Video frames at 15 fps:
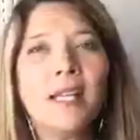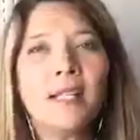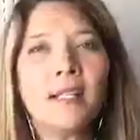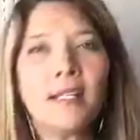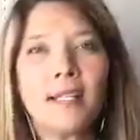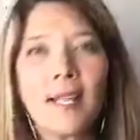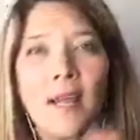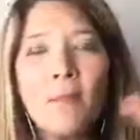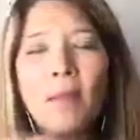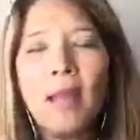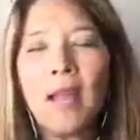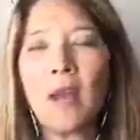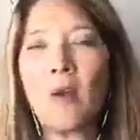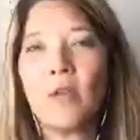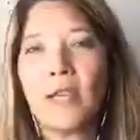
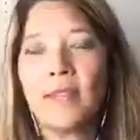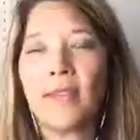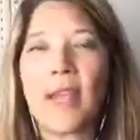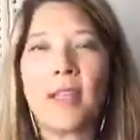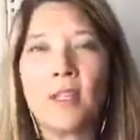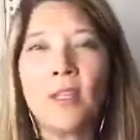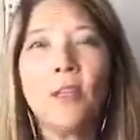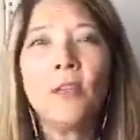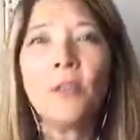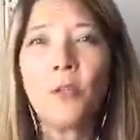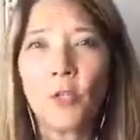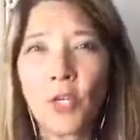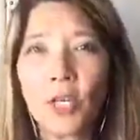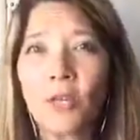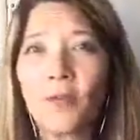somehow get that
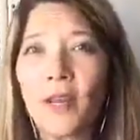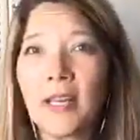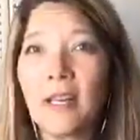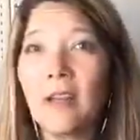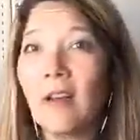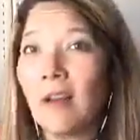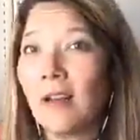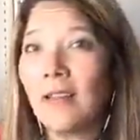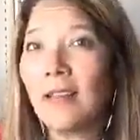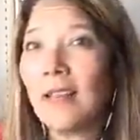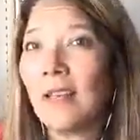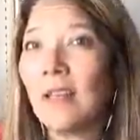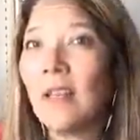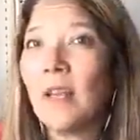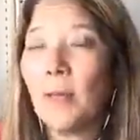user-generated
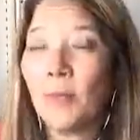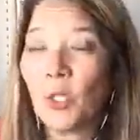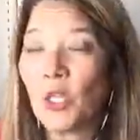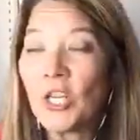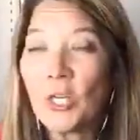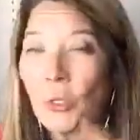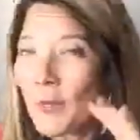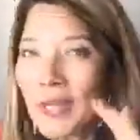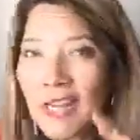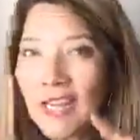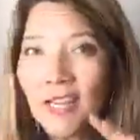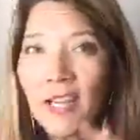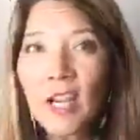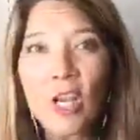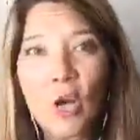content
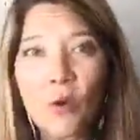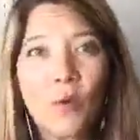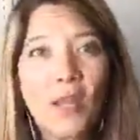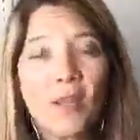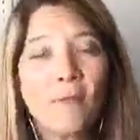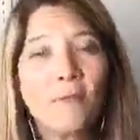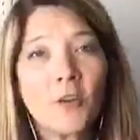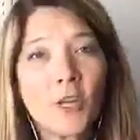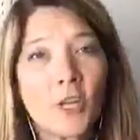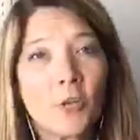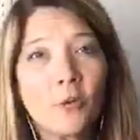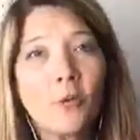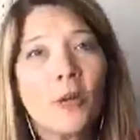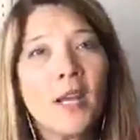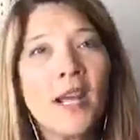machinery going for
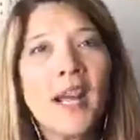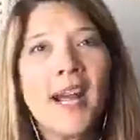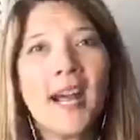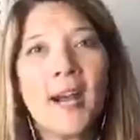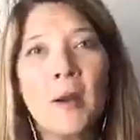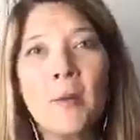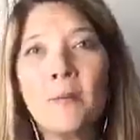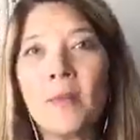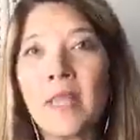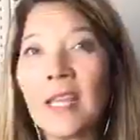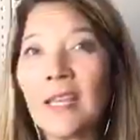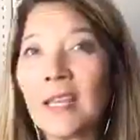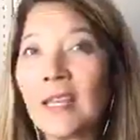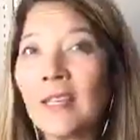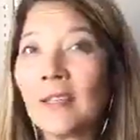you,
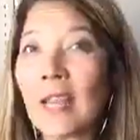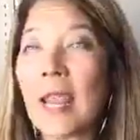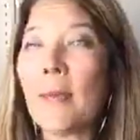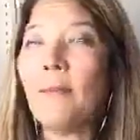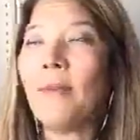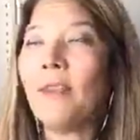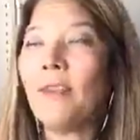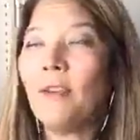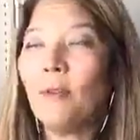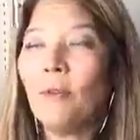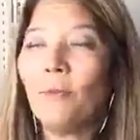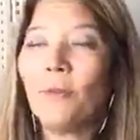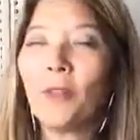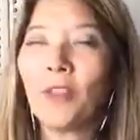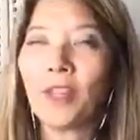it is a
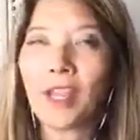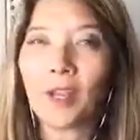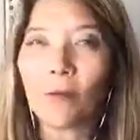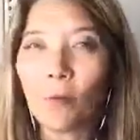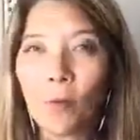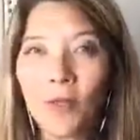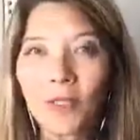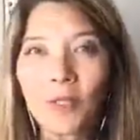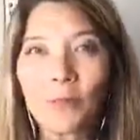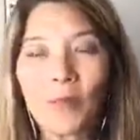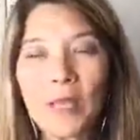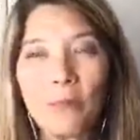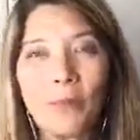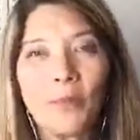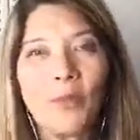beautiful thing. Once
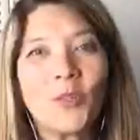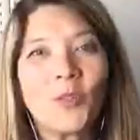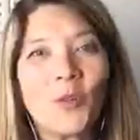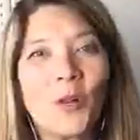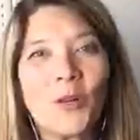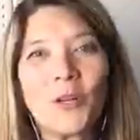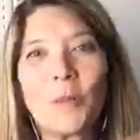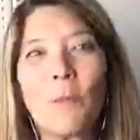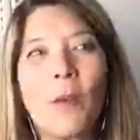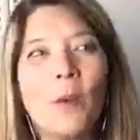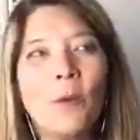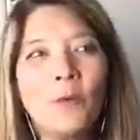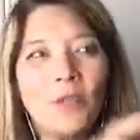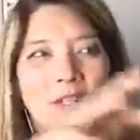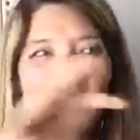people start
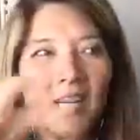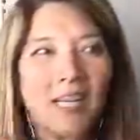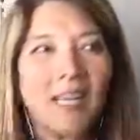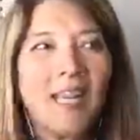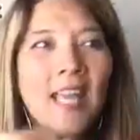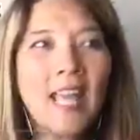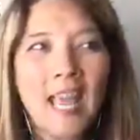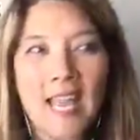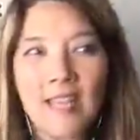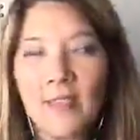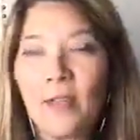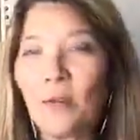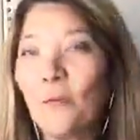posting and